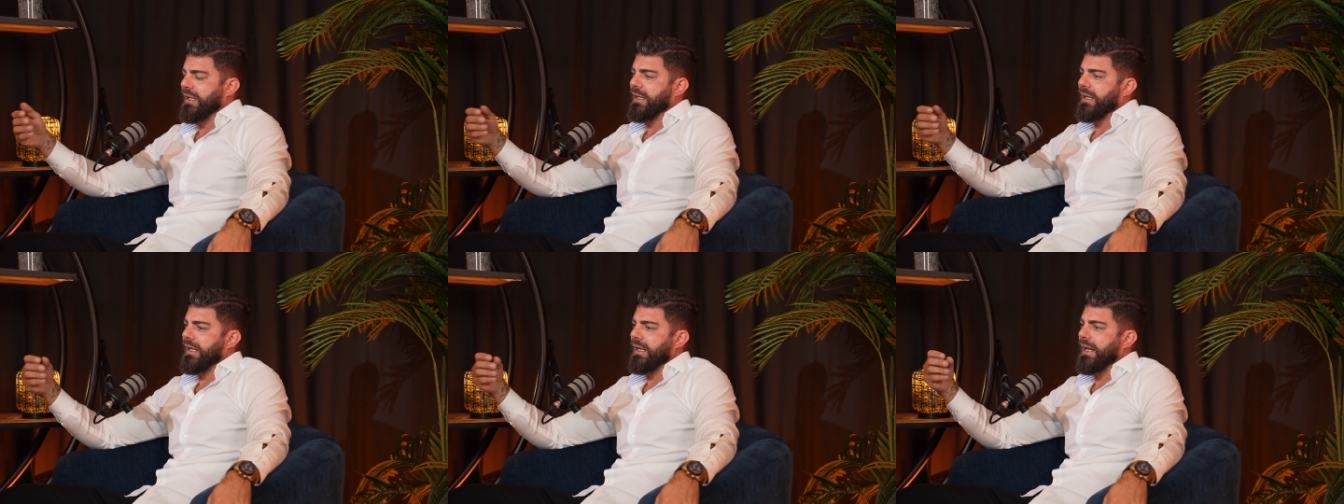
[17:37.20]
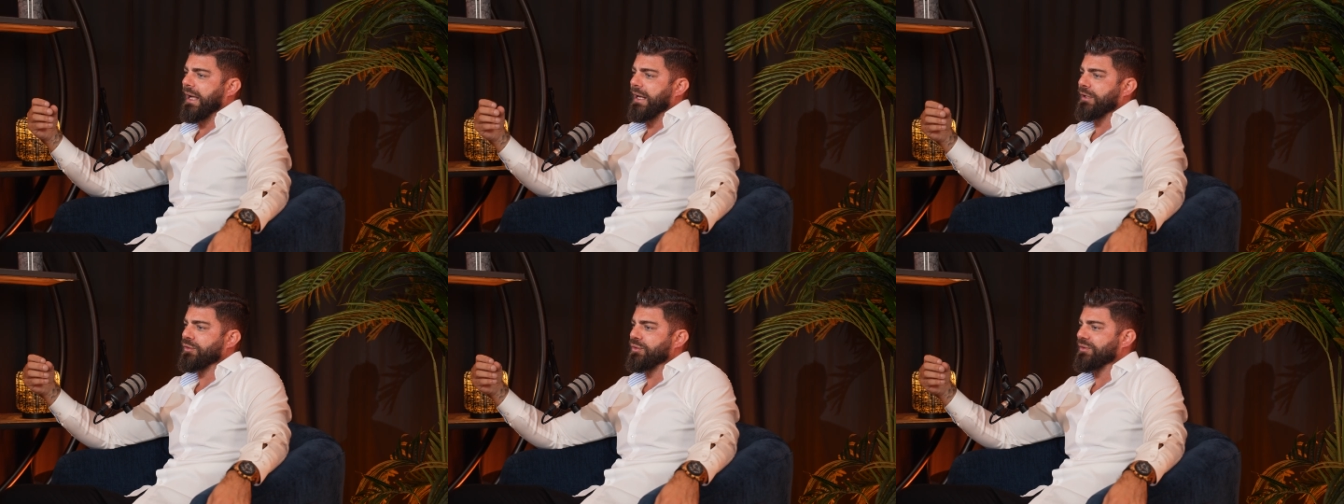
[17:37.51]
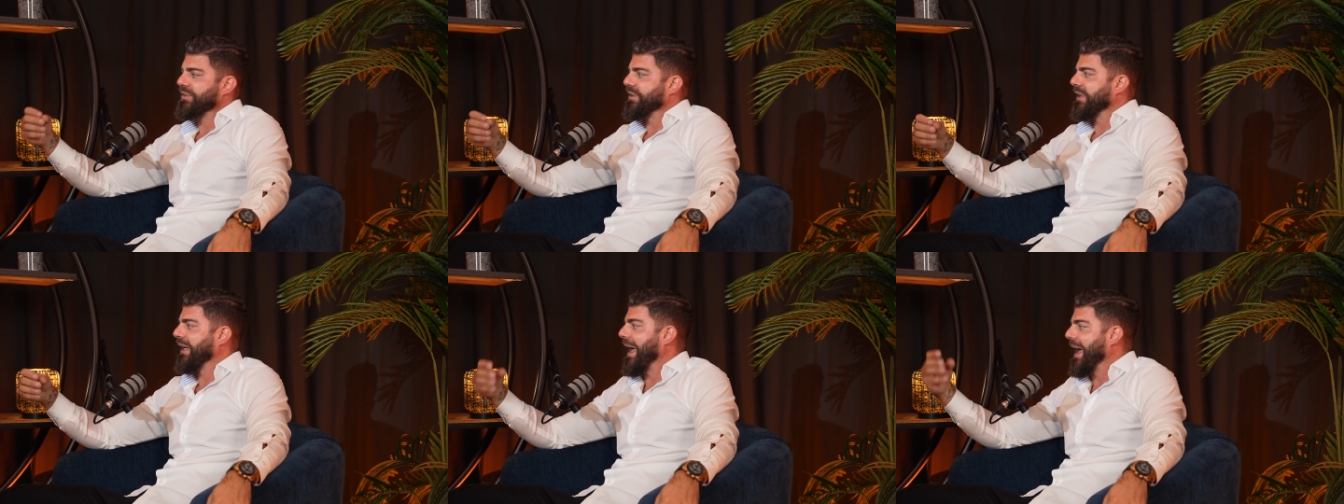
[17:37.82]
and I like
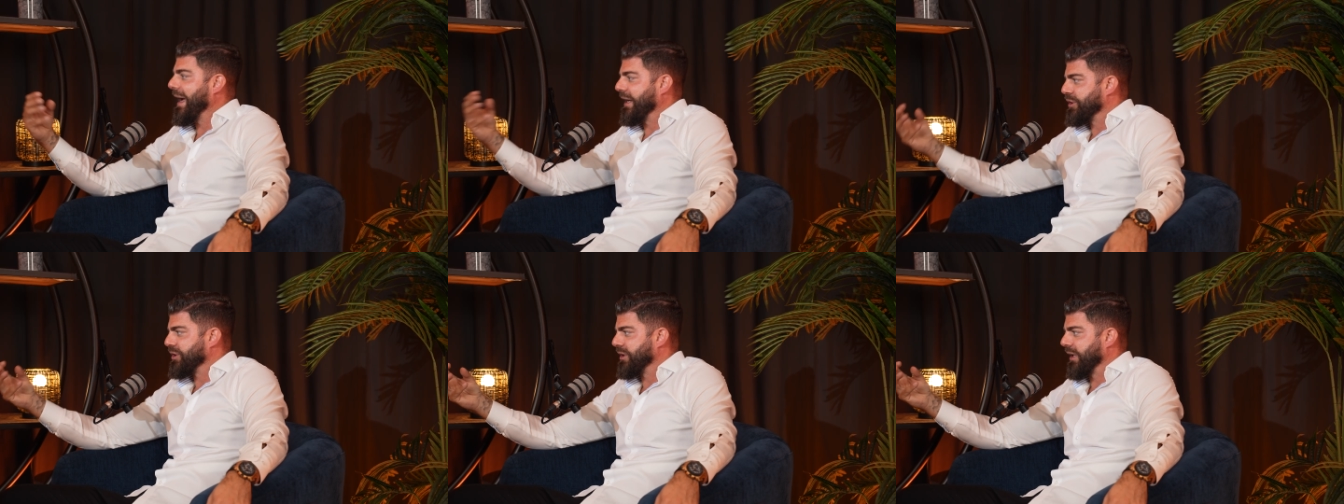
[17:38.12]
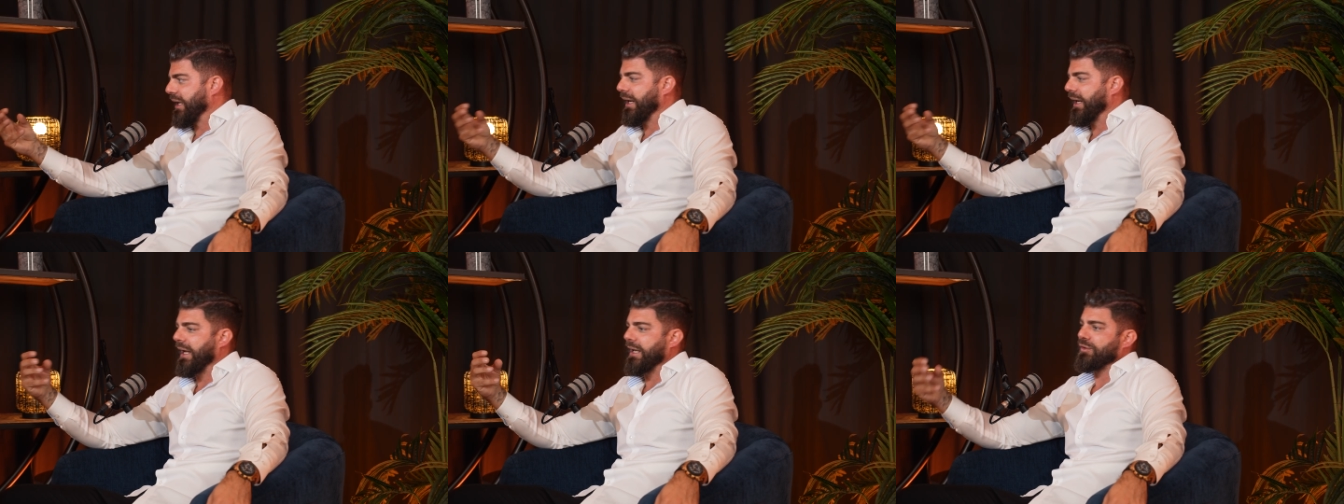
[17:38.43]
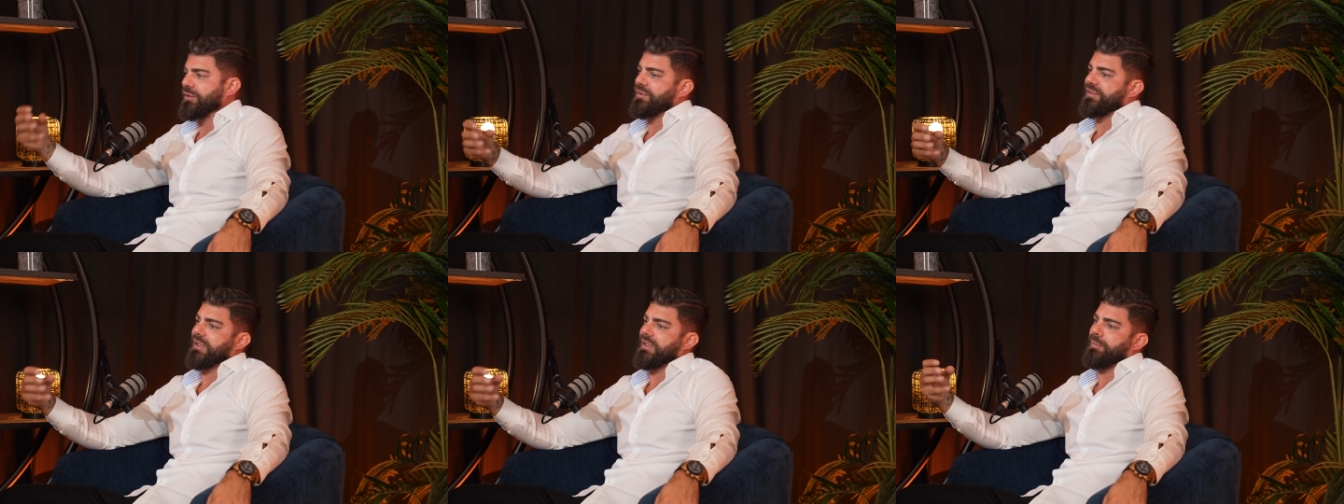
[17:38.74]
to see action. I like
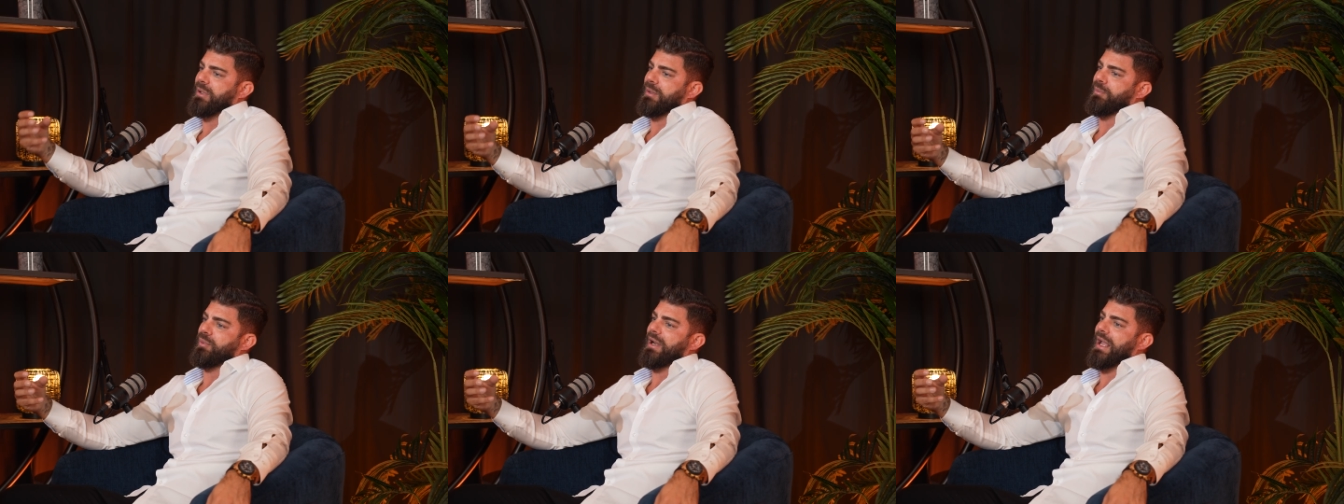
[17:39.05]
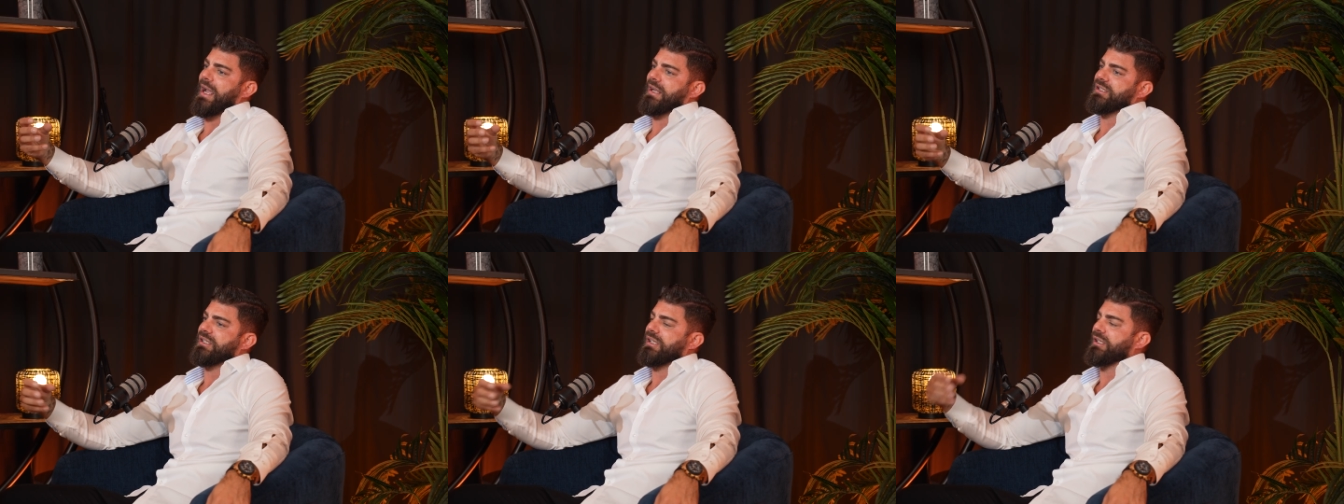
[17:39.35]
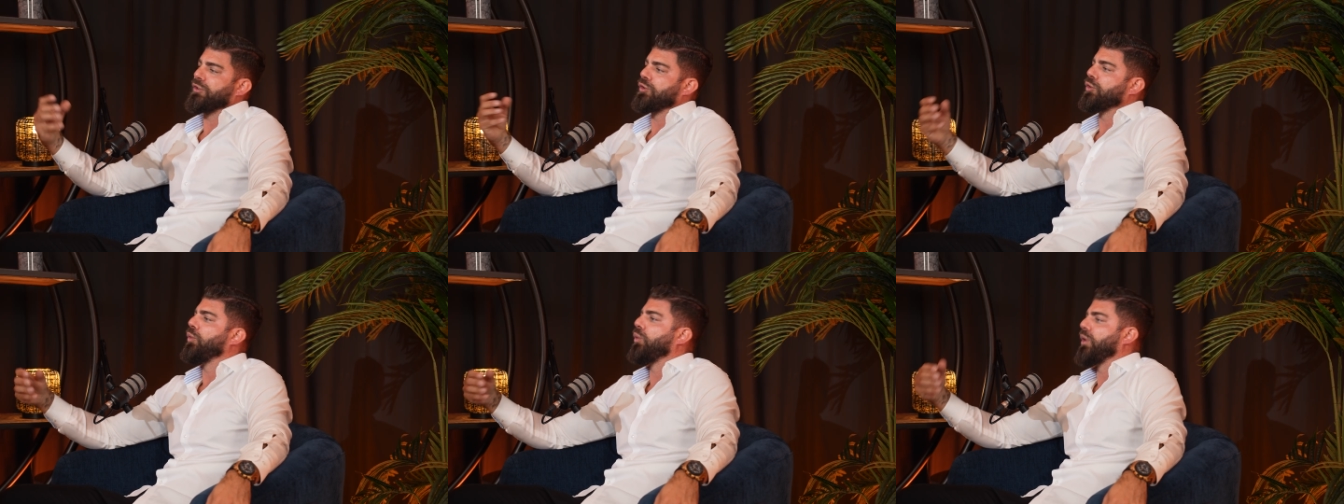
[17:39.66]
to see people actually do